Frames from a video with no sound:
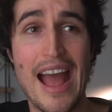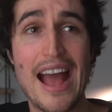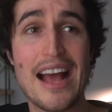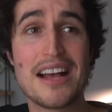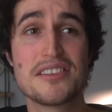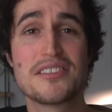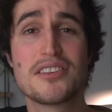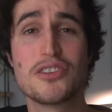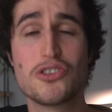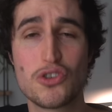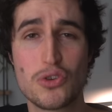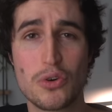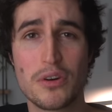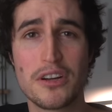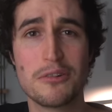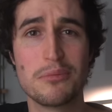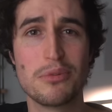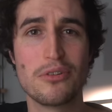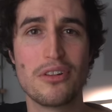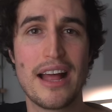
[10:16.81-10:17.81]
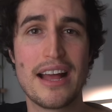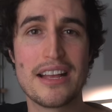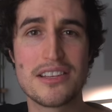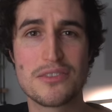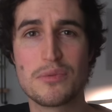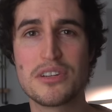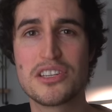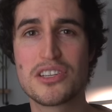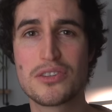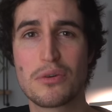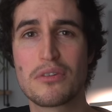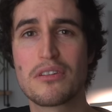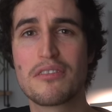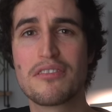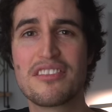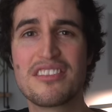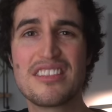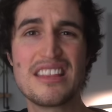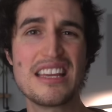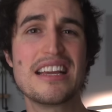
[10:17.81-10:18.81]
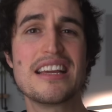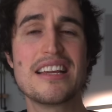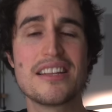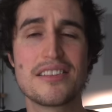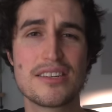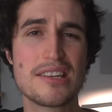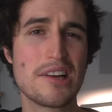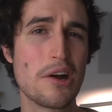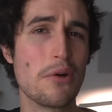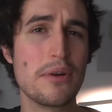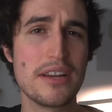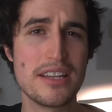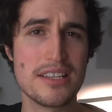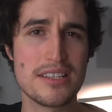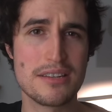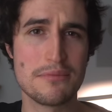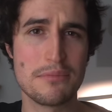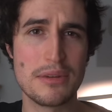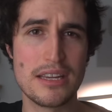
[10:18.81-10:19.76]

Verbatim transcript: as enjoyable as we sort of think it's going to